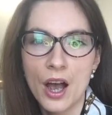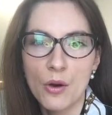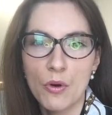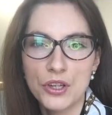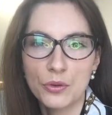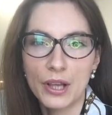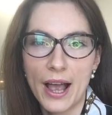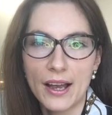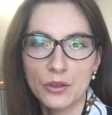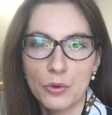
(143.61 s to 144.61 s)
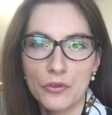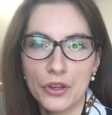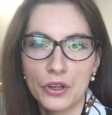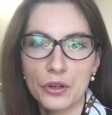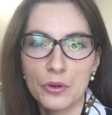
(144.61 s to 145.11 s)
which will end with
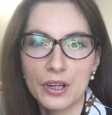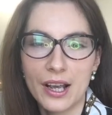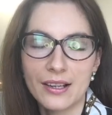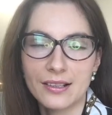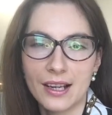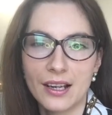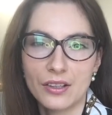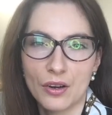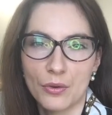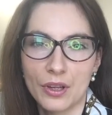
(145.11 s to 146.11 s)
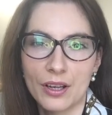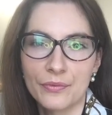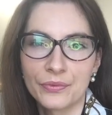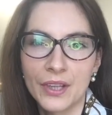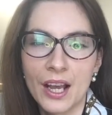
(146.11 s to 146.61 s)
the current estate owner.
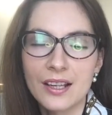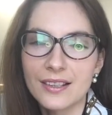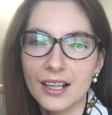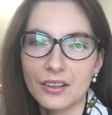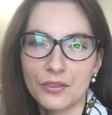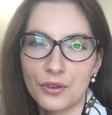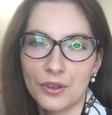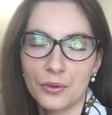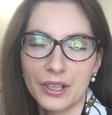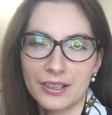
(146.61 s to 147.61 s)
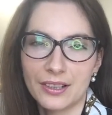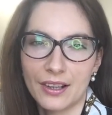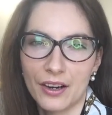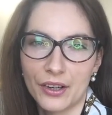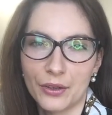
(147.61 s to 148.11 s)
Take the following
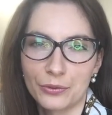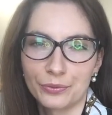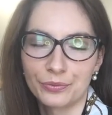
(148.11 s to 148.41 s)
scenario.